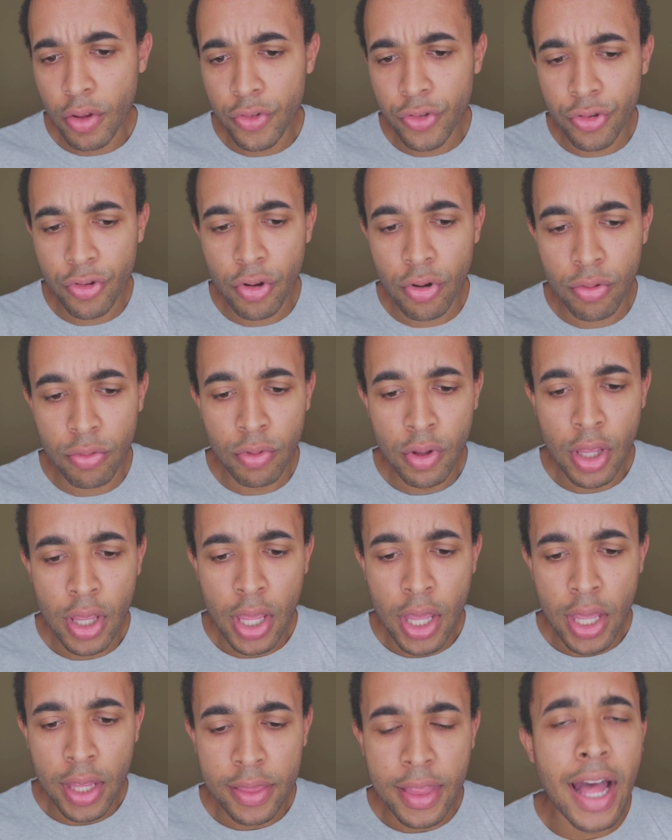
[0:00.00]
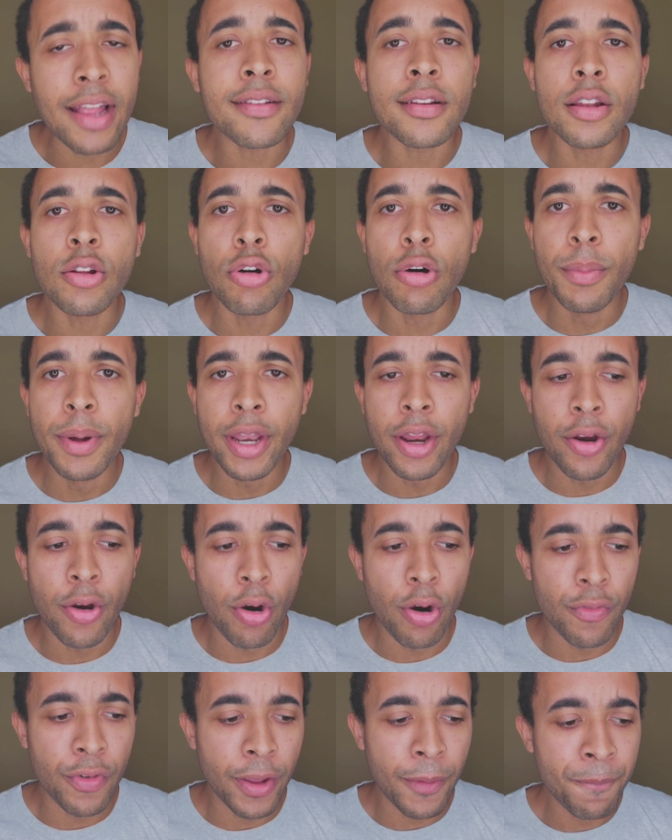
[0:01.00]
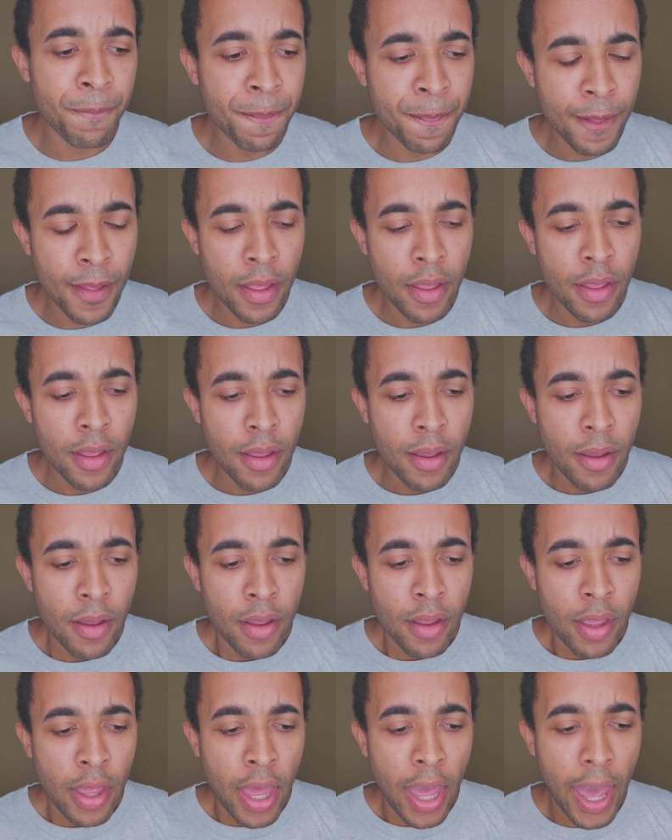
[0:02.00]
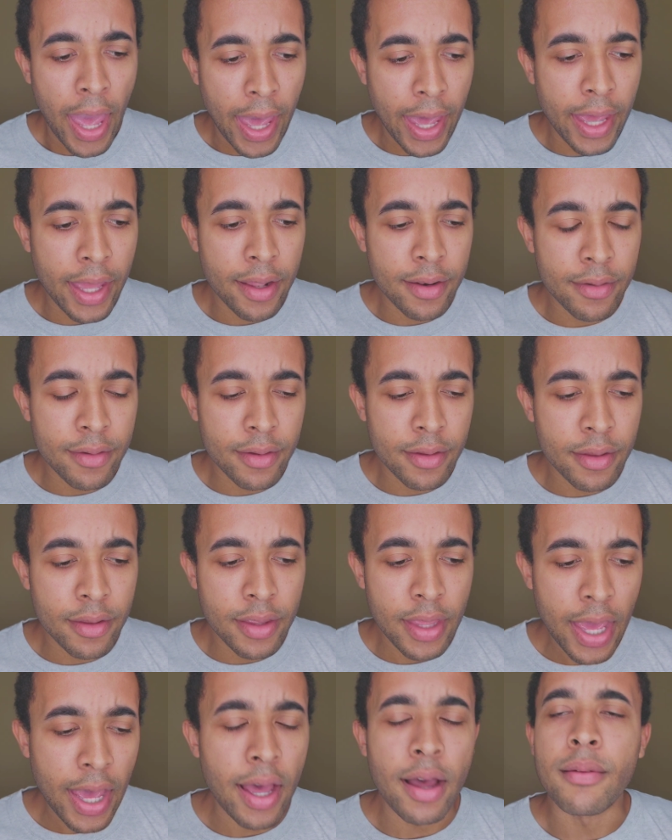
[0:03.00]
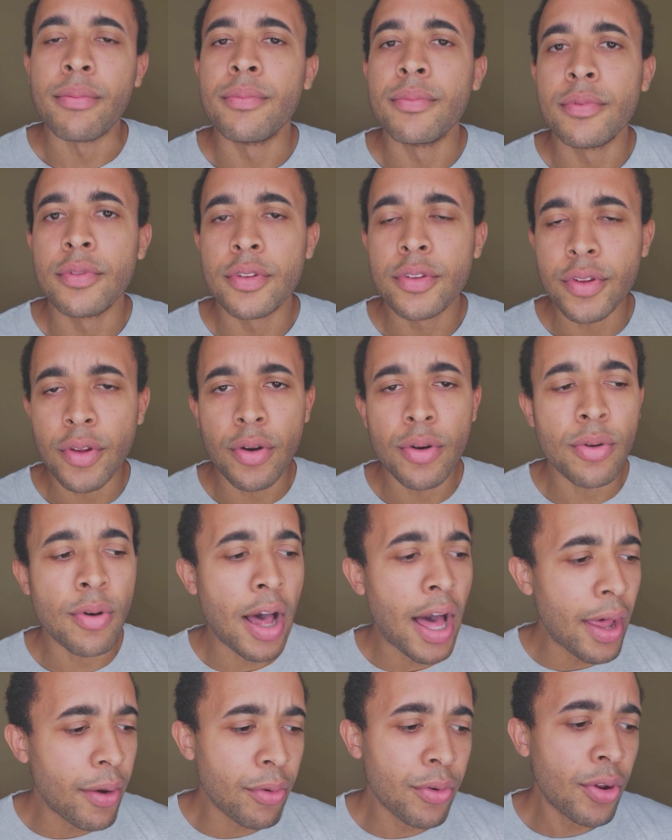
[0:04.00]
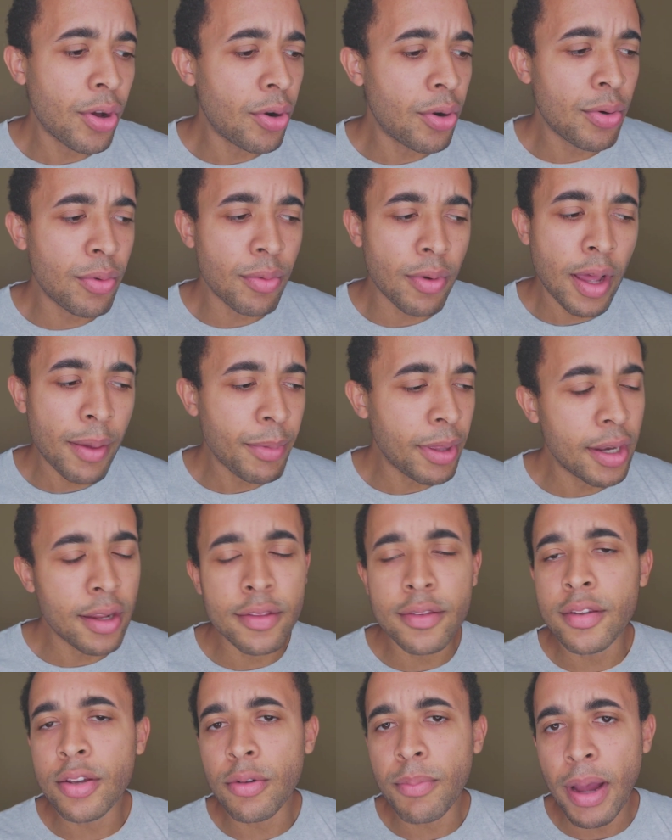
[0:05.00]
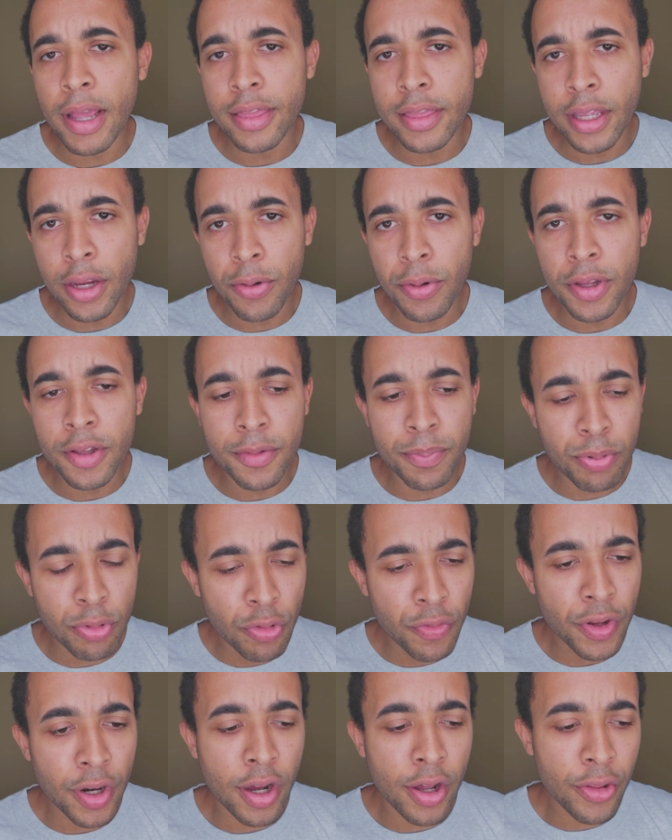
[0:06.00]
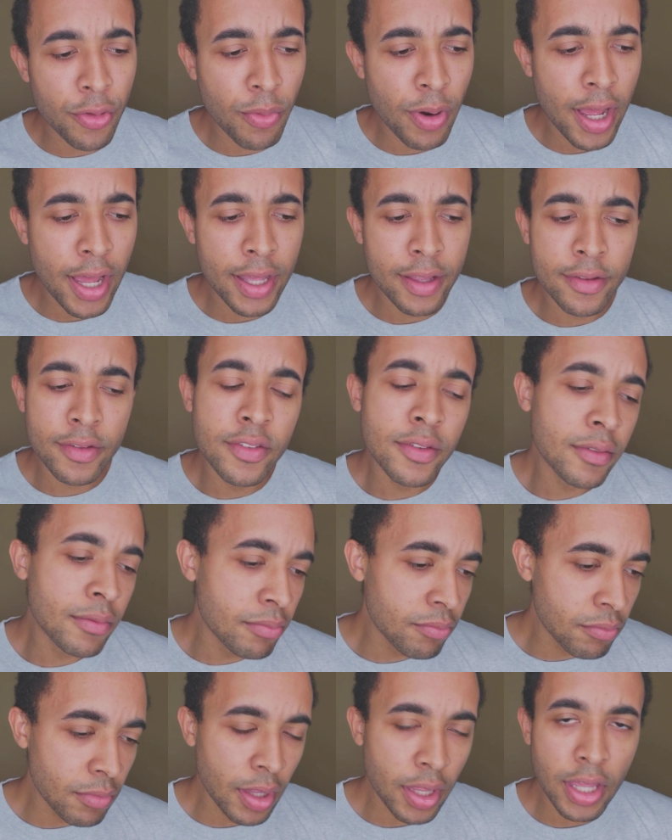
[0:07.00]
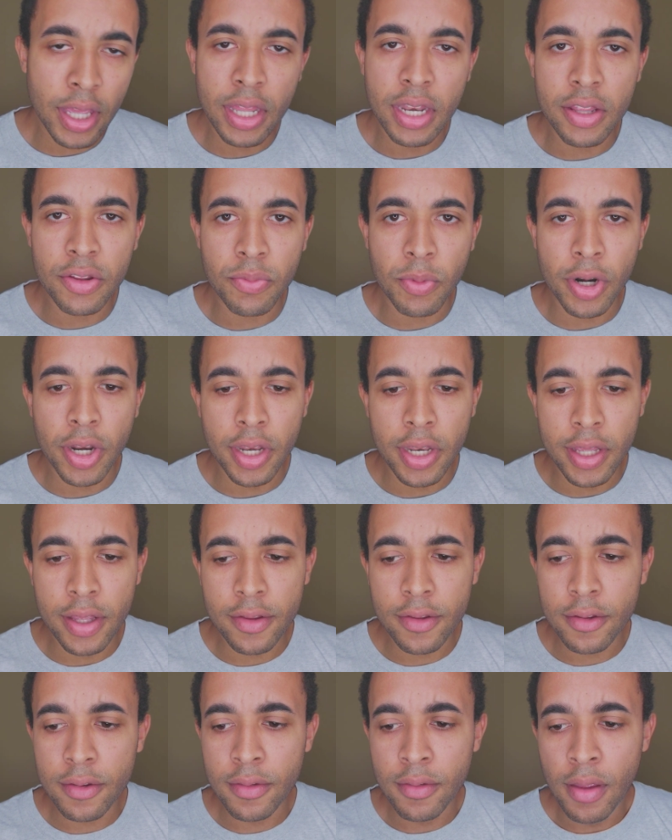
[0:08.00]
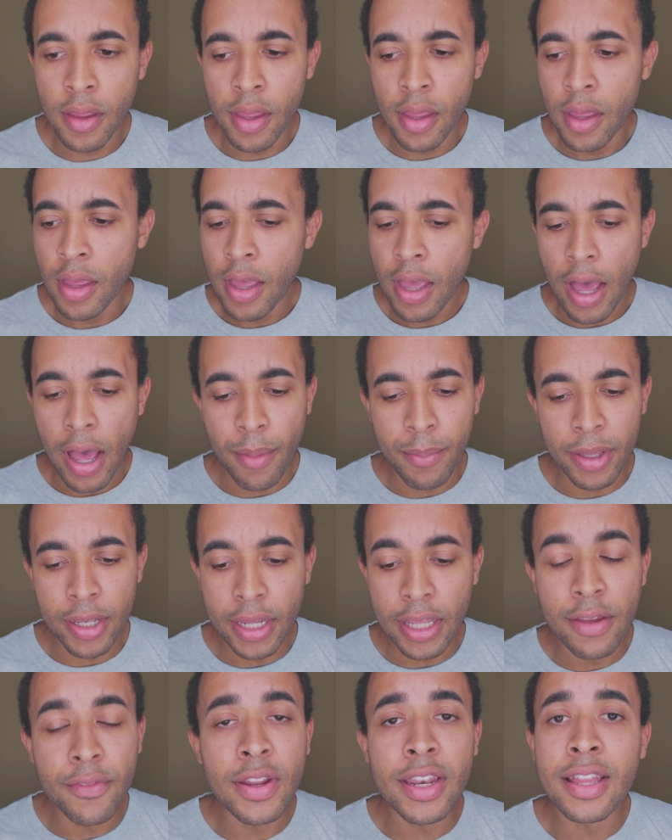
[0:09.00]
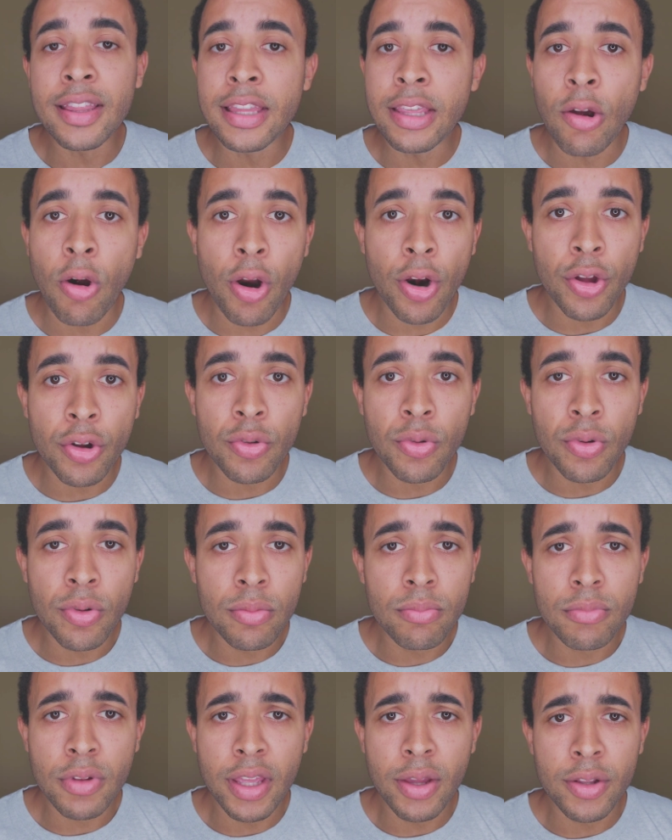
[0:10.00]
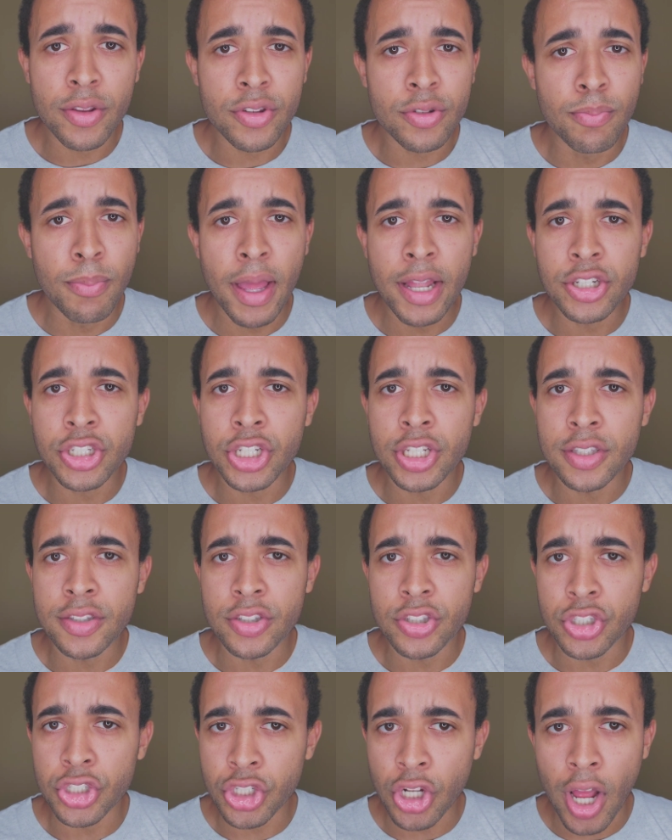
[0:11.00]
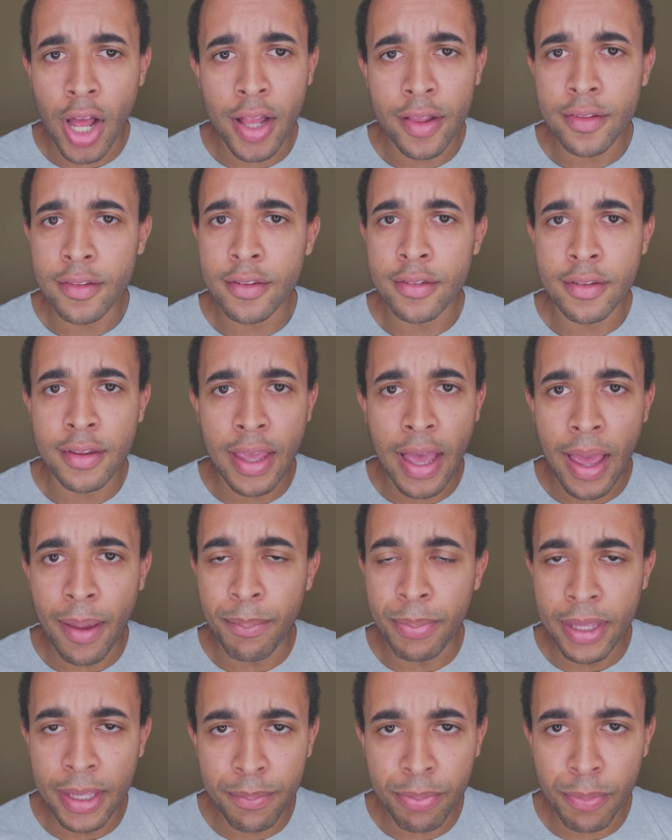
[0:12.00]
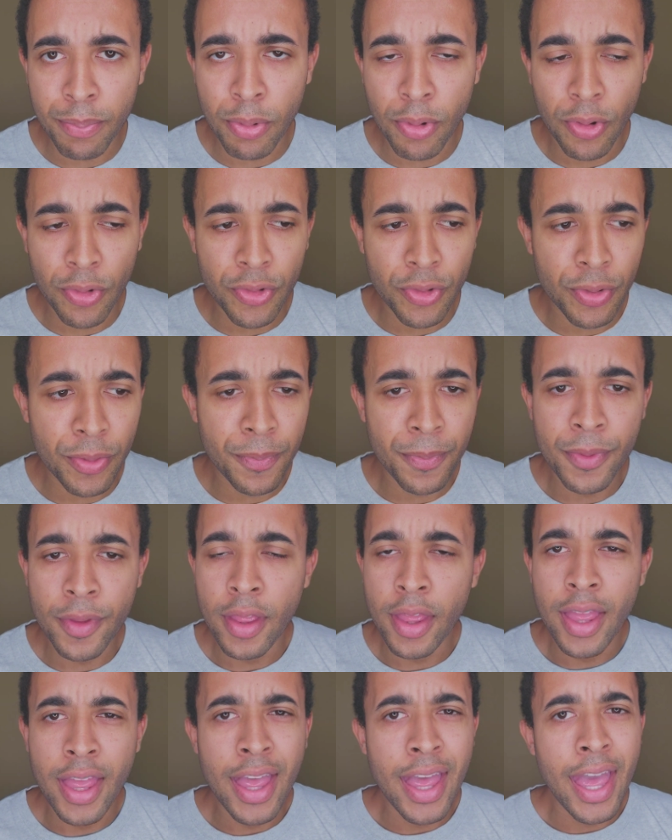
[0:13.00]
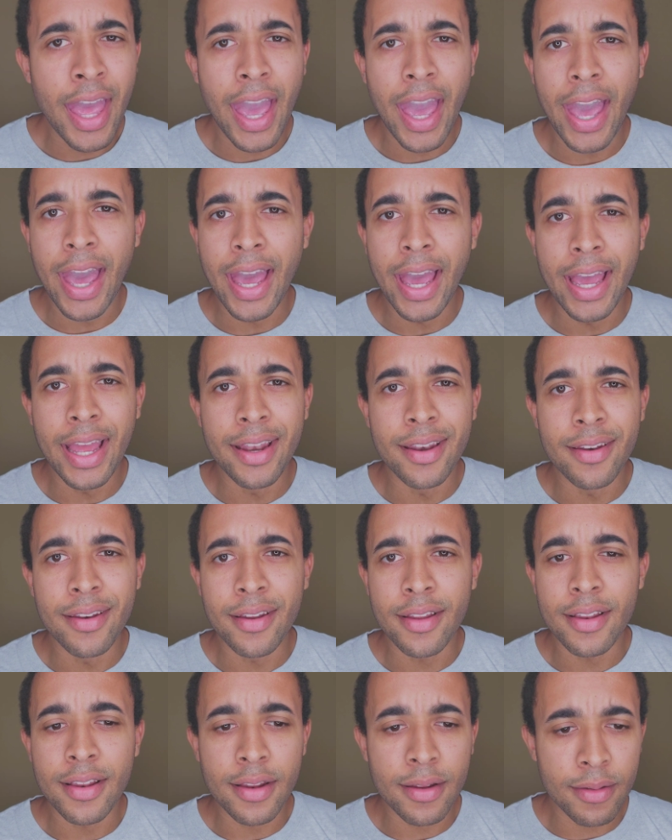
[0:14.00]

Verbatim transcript: So that's a little bit unnerving. And yeah, so I don't know. I mean, until my theory is proven otherwise, it is what it is. I mean, even in the article, it mentions Sean's CIP proposal and